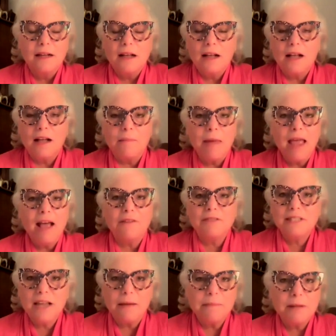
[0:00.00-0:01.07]
have
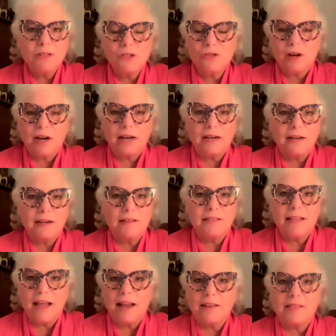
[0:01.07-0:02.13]
demonstrated
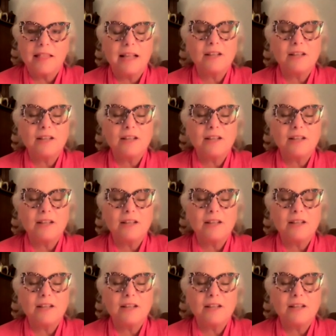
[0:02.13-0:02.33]
that they